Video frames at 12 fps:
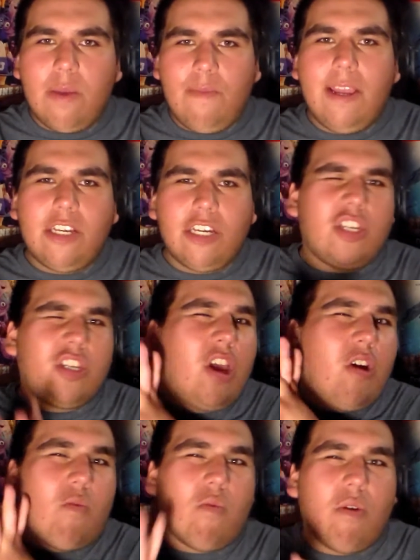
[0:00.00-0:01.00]
to be
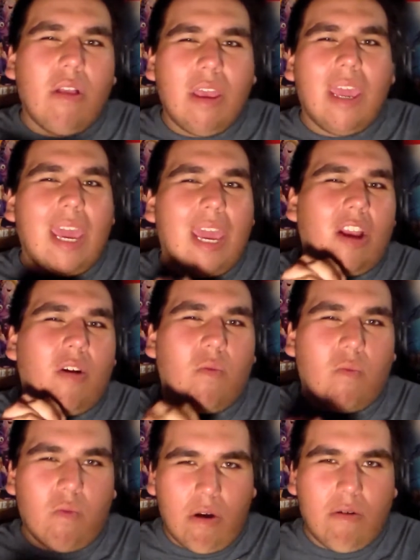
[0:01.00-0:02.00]
just really
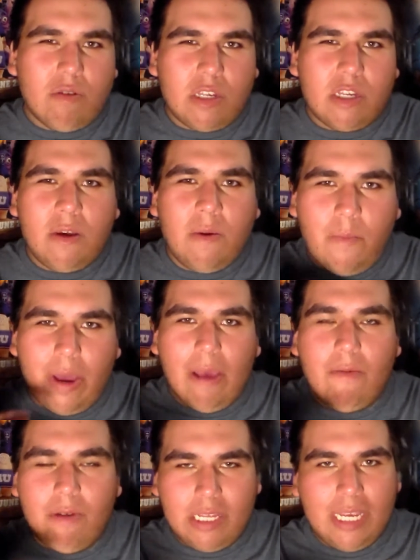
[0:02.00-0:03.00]
engrossed
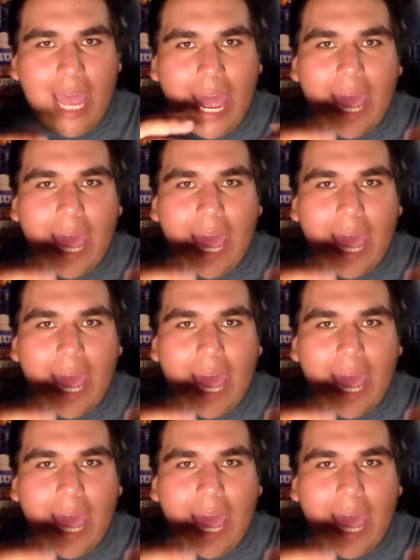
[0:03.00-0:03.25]
by what's